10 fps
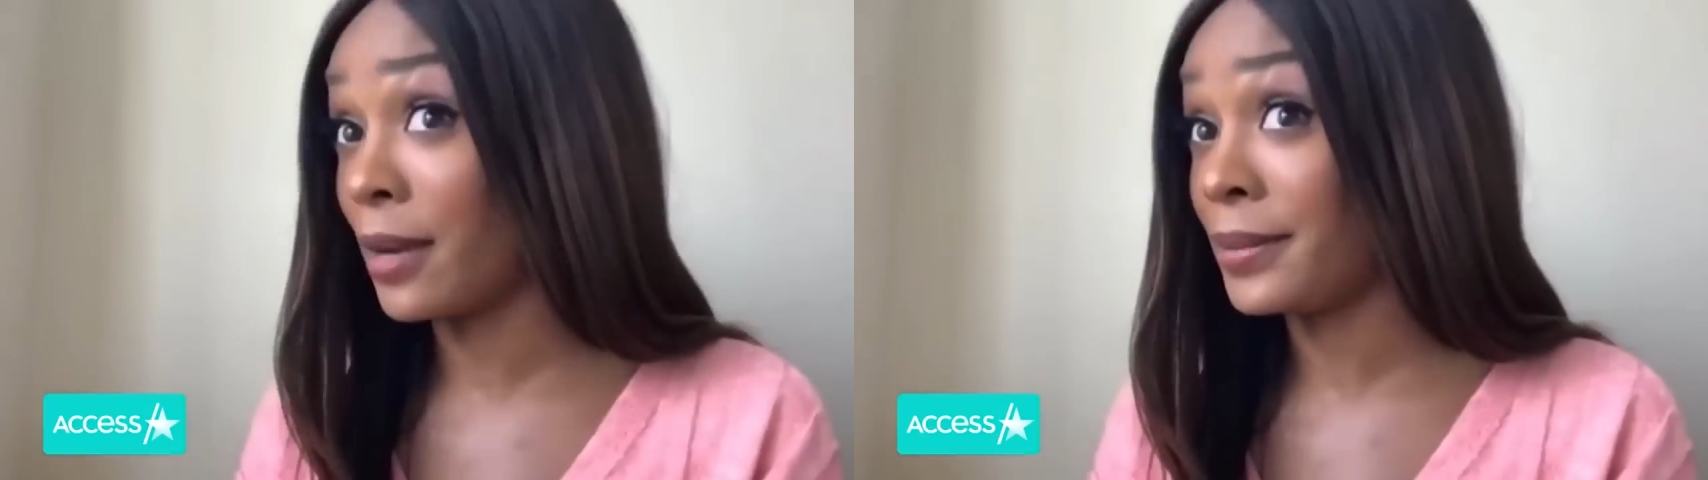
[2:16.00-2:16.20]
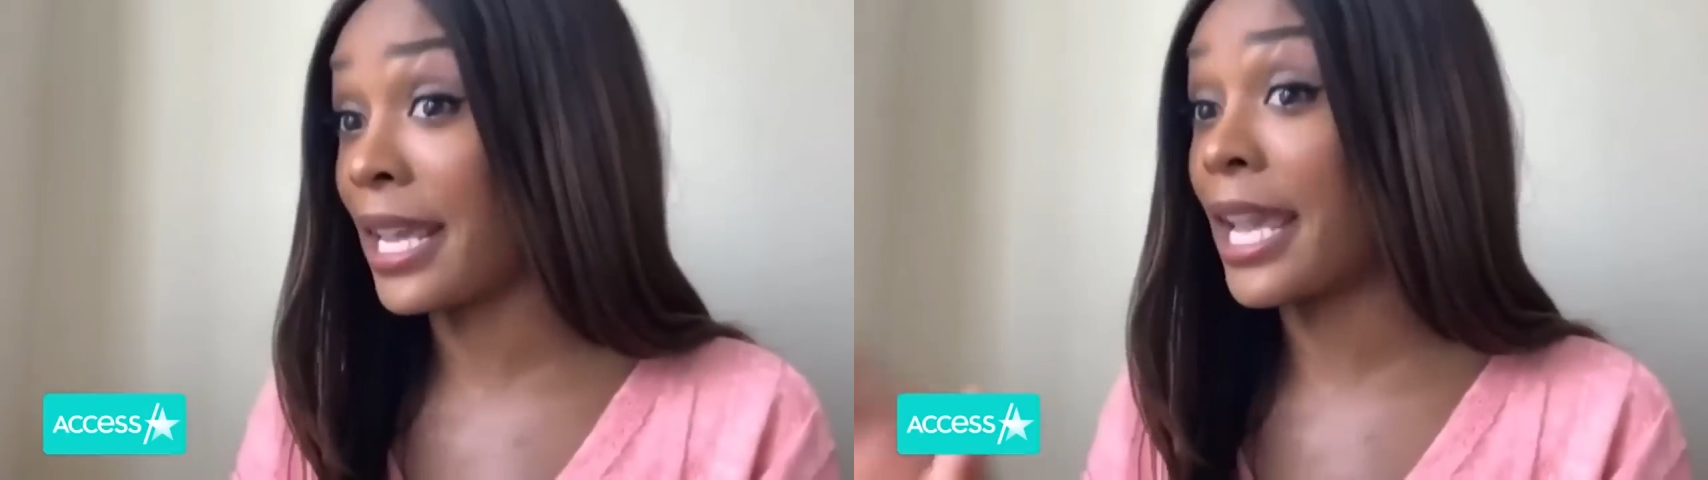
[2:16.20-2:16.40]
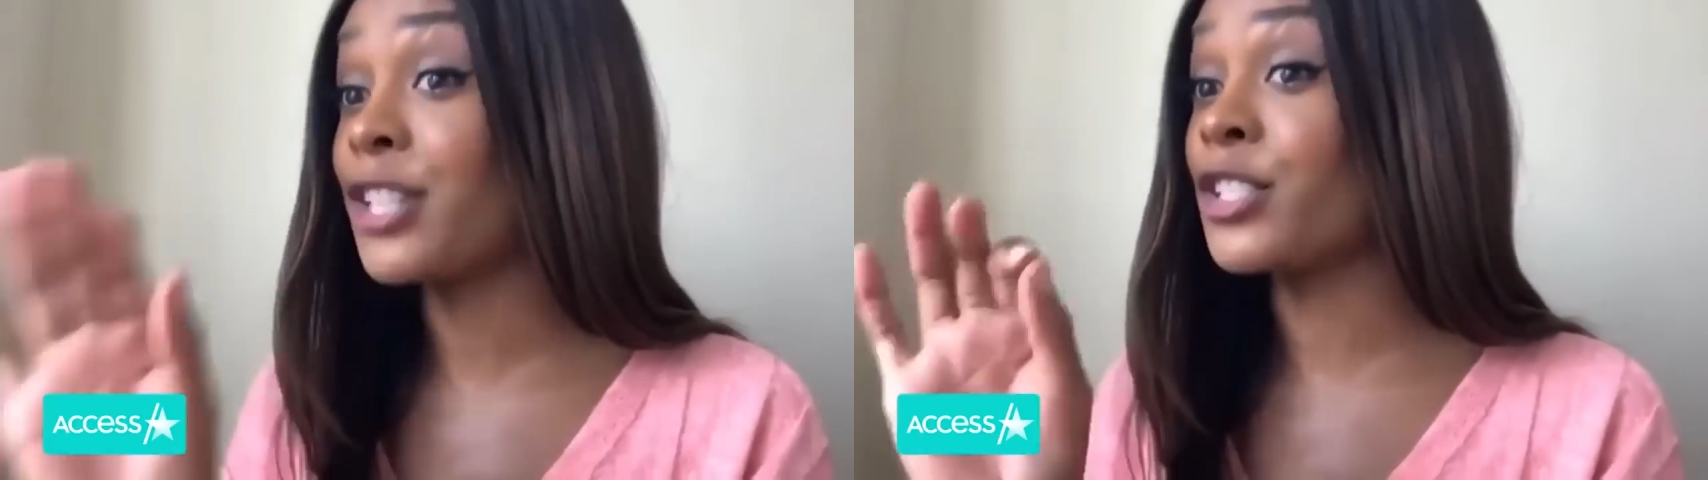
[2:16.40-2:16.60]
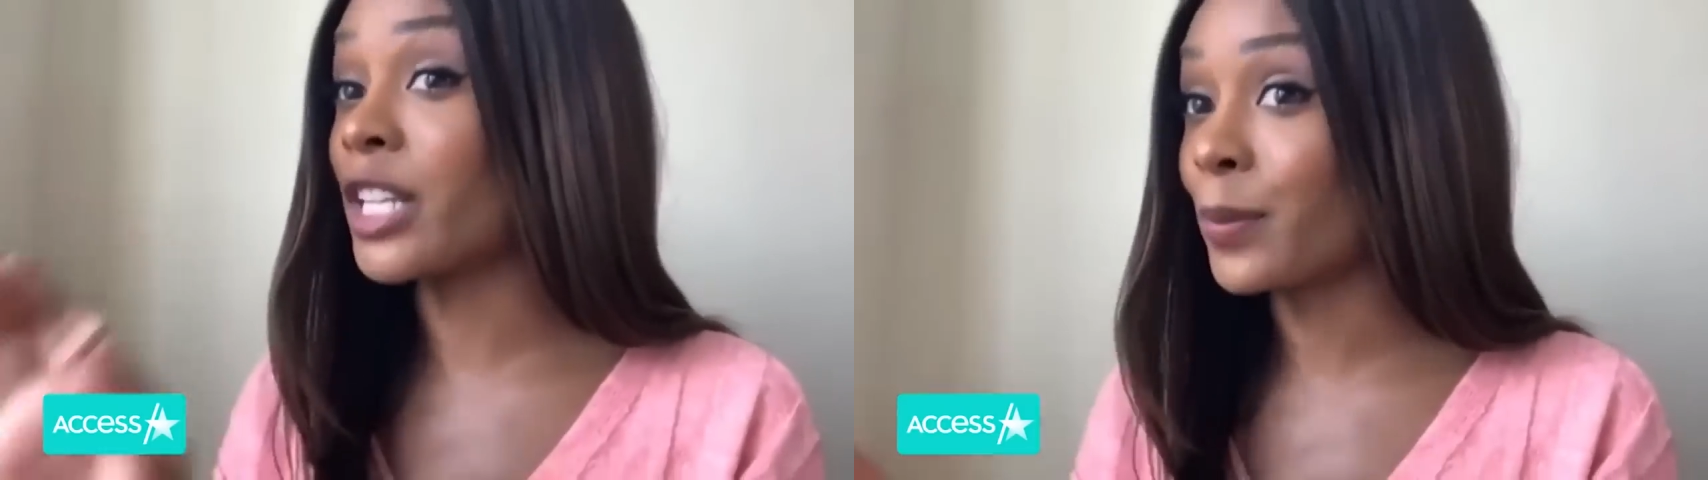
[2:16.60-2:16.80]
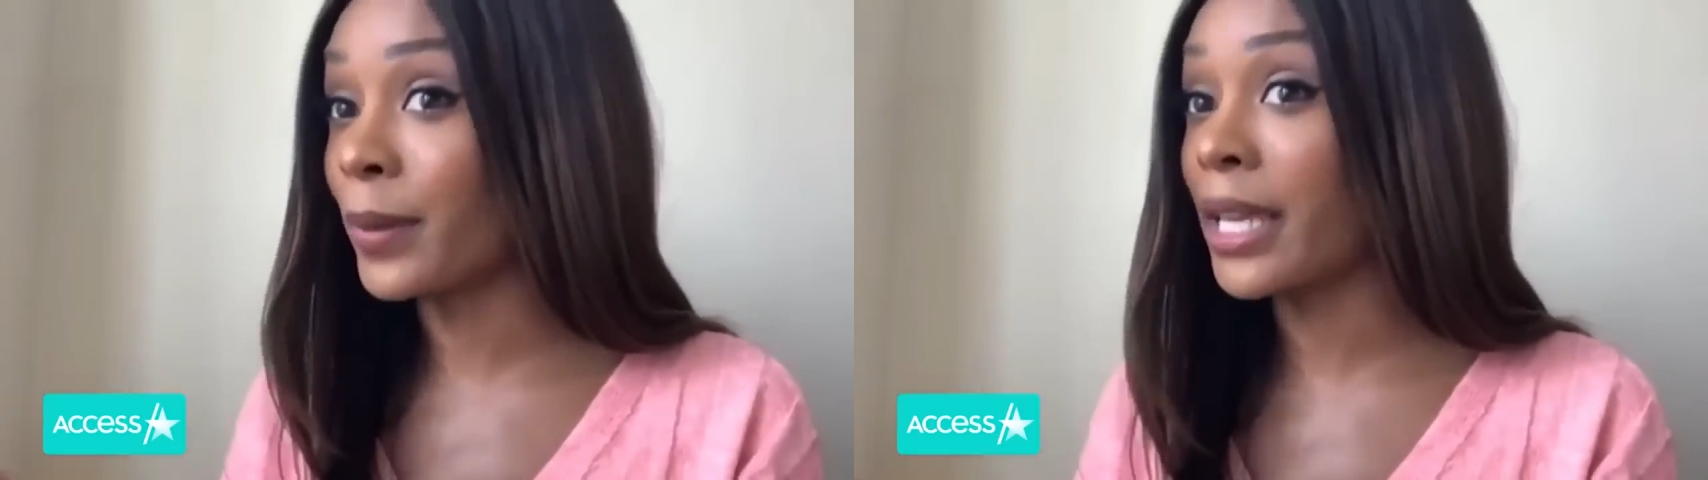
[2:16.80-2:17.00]
update:
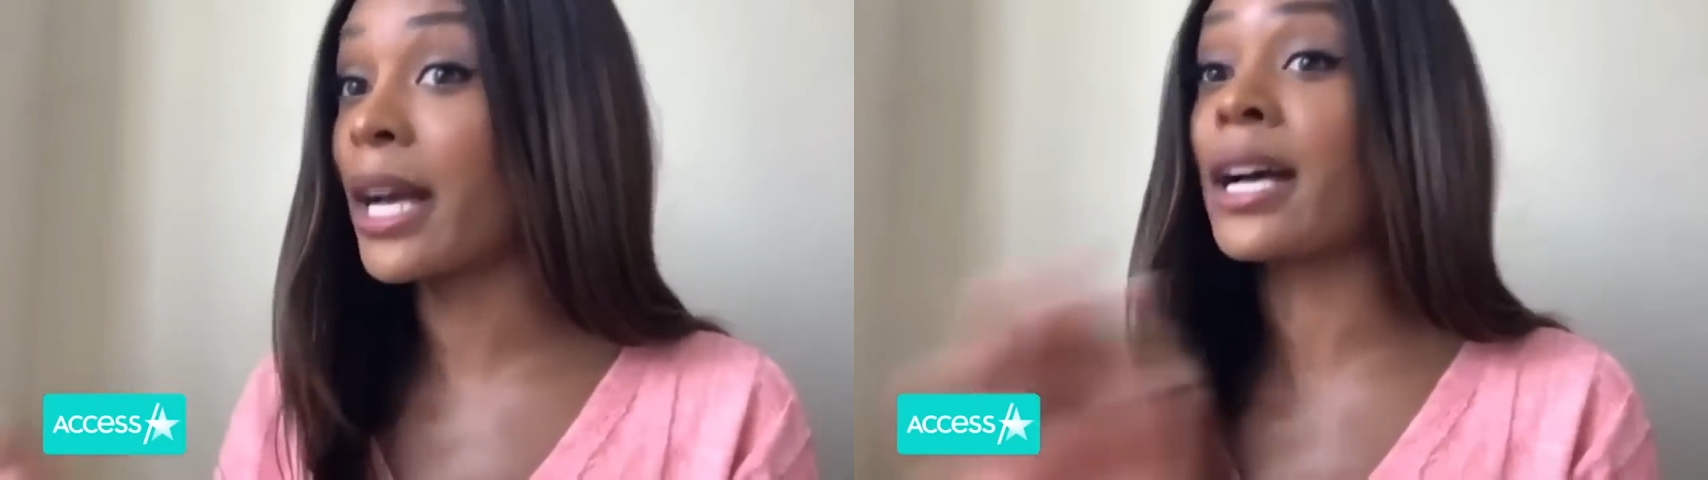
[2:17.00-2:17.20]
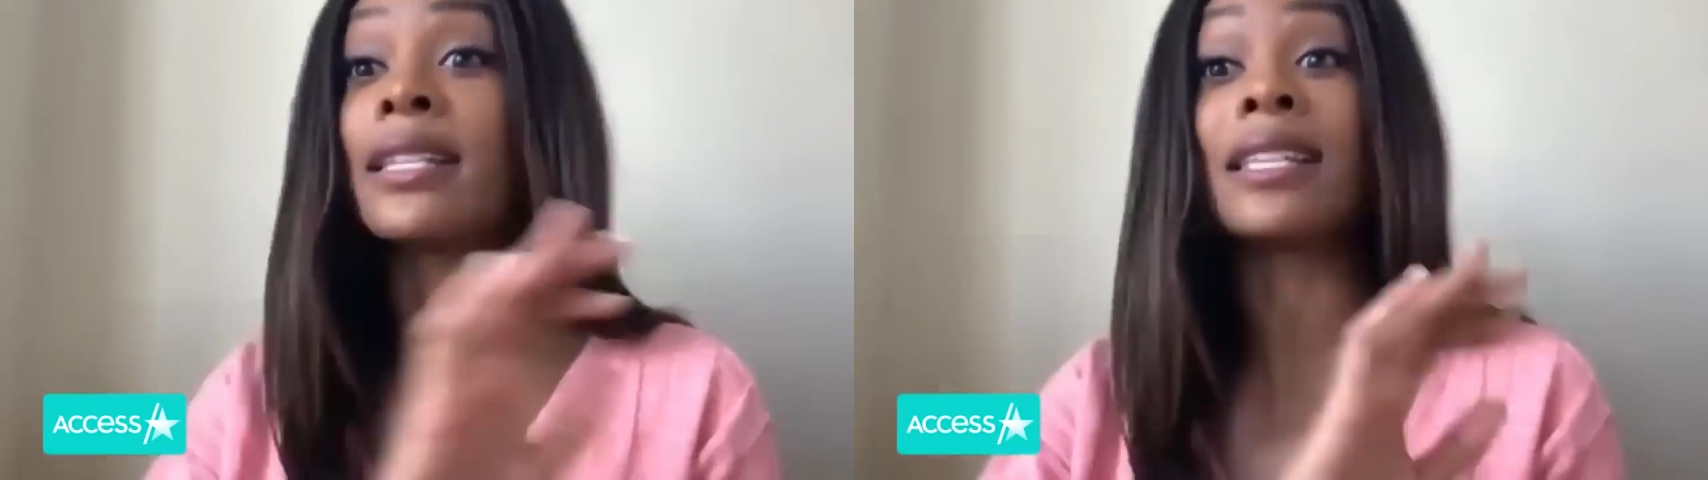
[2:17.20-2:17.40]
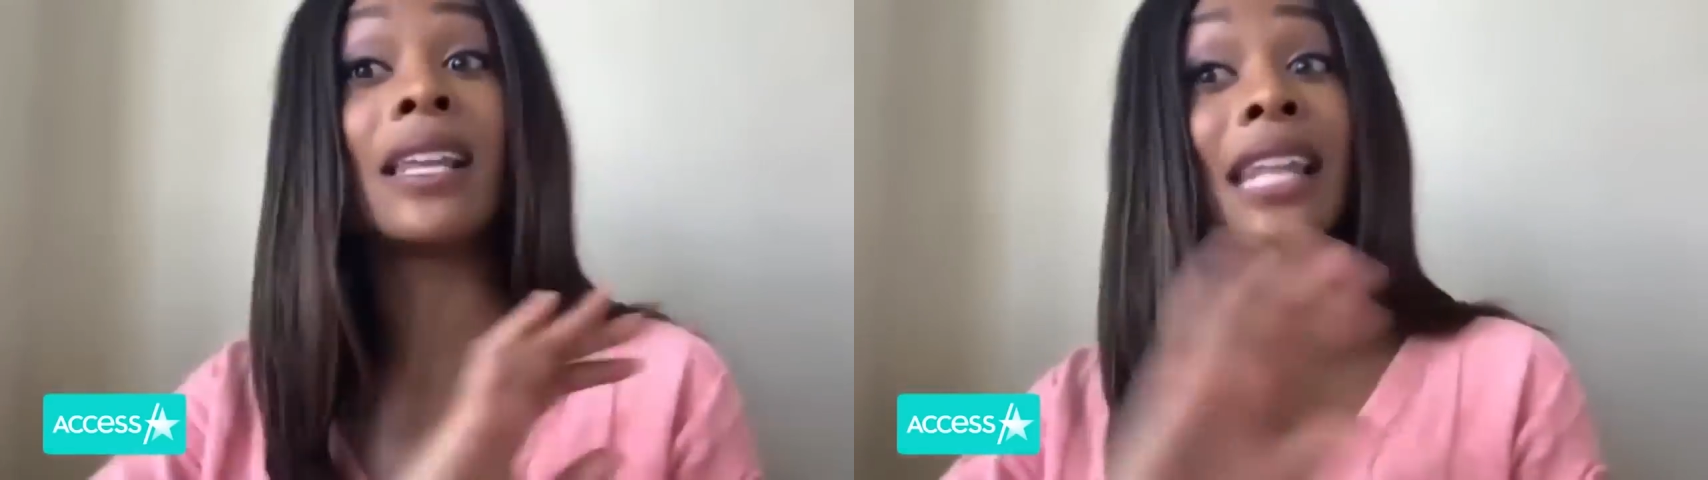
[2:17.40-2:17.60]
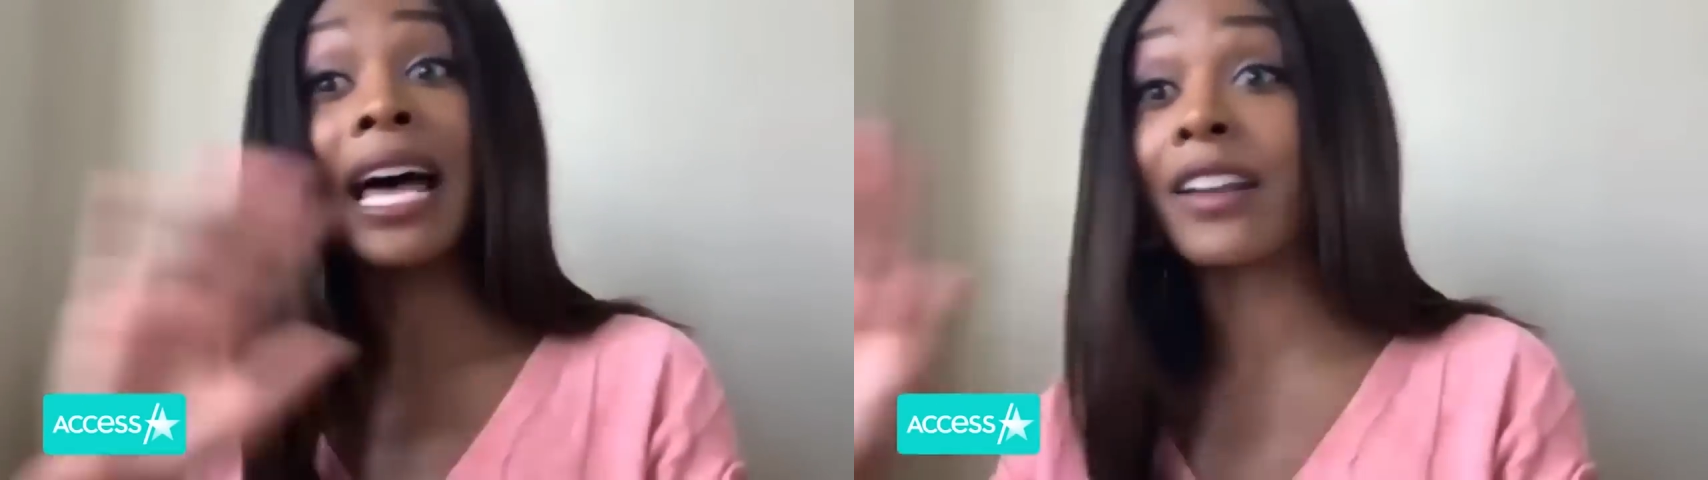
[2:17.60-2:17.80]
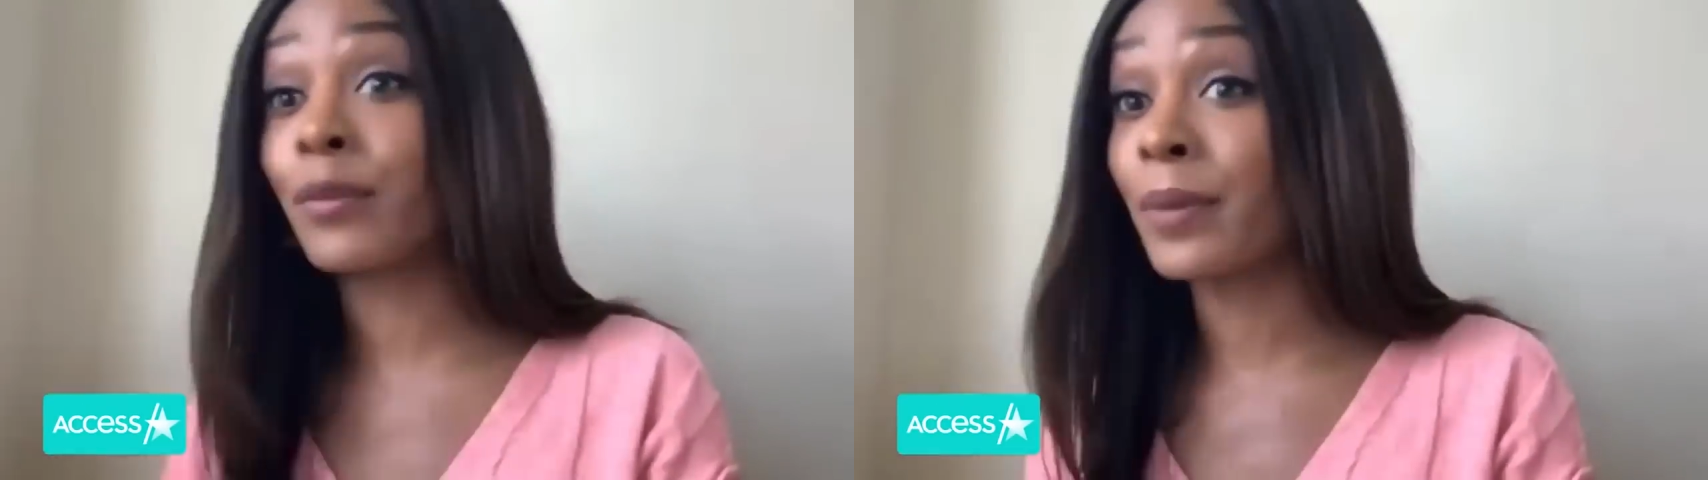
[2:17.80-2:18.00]
Just because a
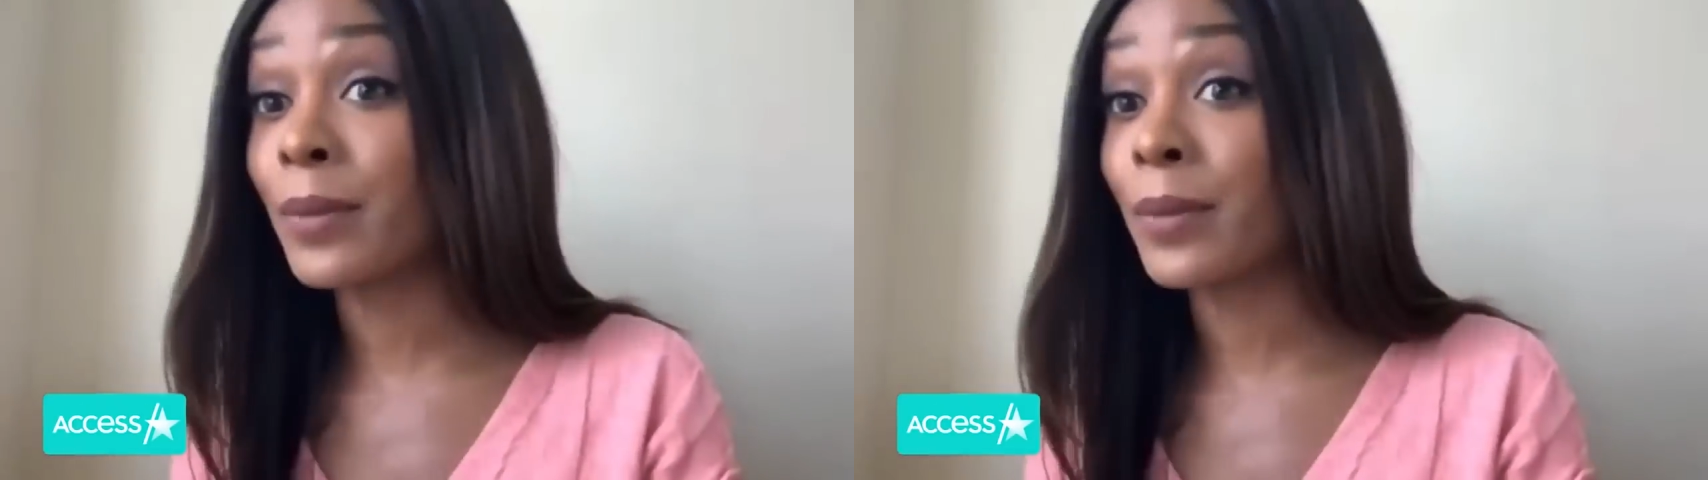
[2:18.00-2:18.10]
lot of